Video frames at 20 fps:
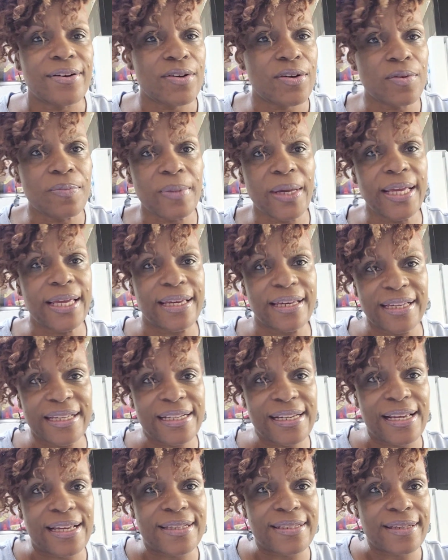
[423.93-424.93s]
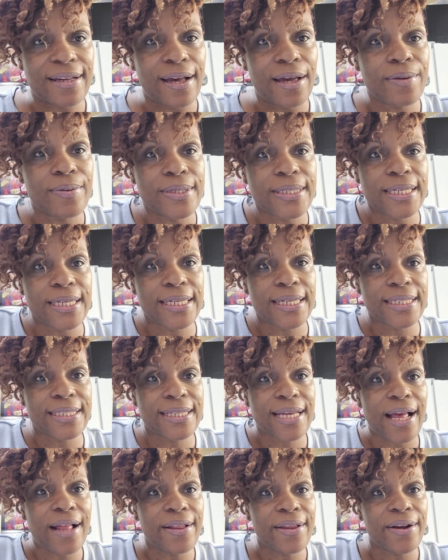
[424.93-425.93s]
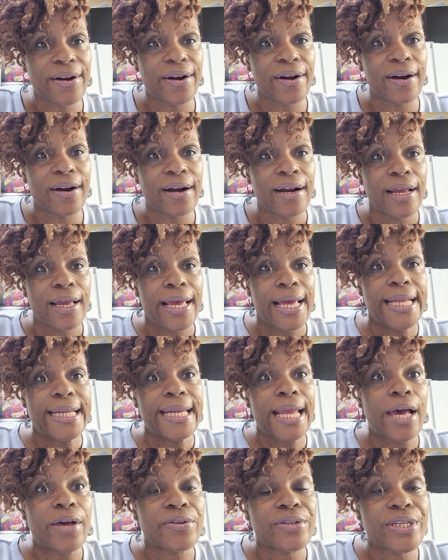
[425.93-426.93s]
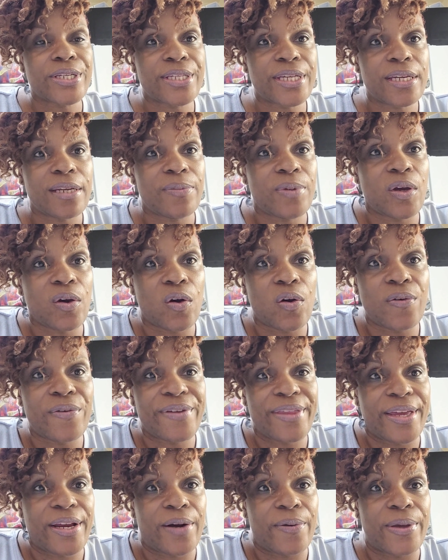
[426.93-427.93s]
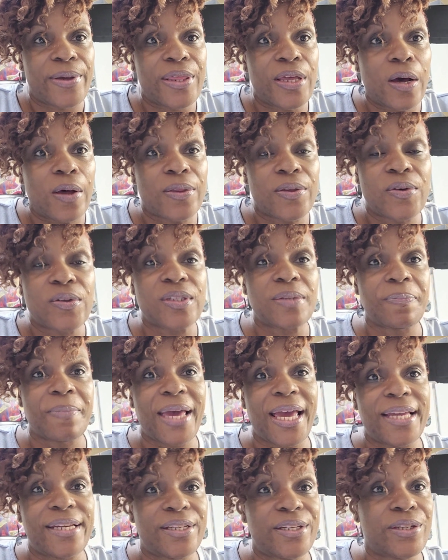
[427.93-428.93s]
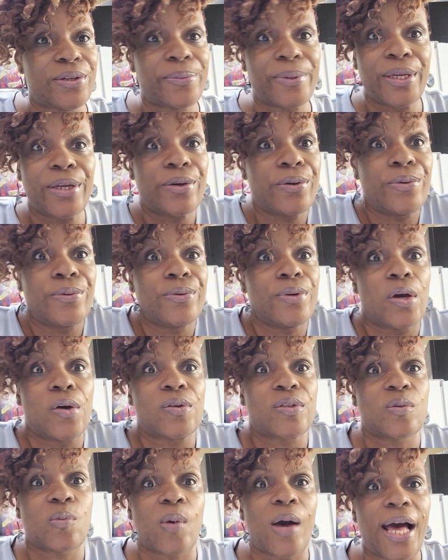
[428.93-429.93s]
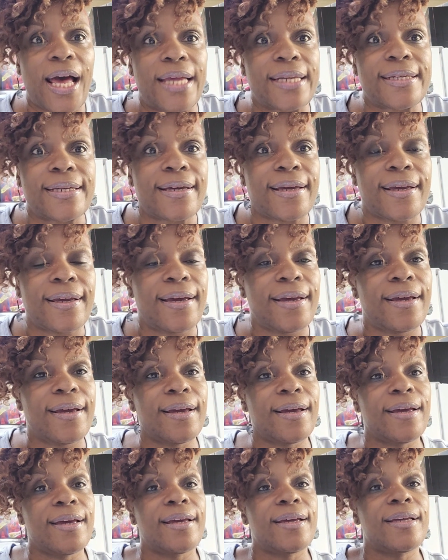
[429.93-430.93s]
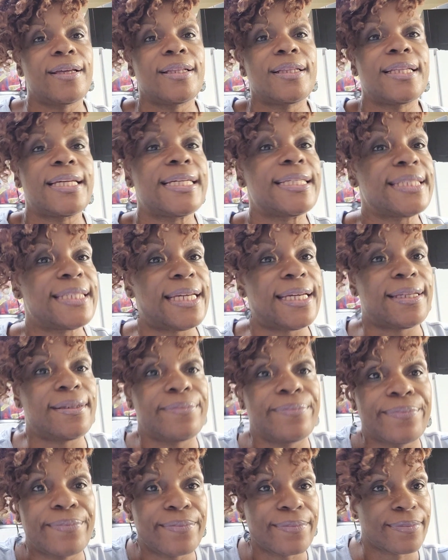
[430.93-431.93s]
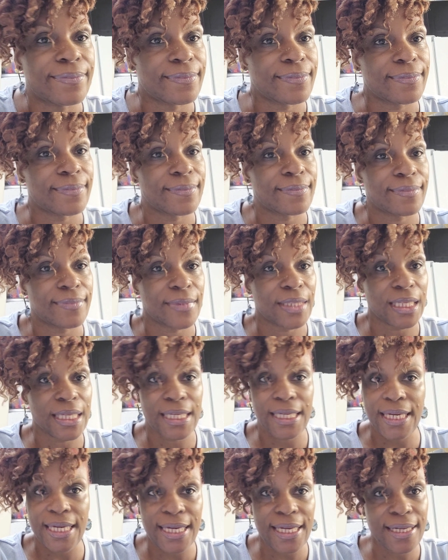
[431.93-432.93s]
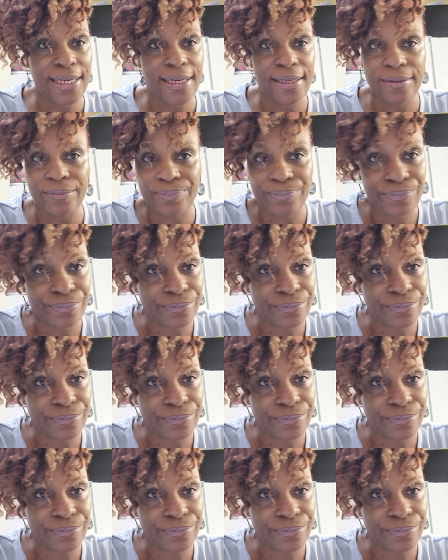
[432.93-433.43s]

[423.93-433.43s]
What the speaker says: oh my goodness, I was going to tell her, and now she's going to be over there with all those men doing who knows what. Listen, Keenan,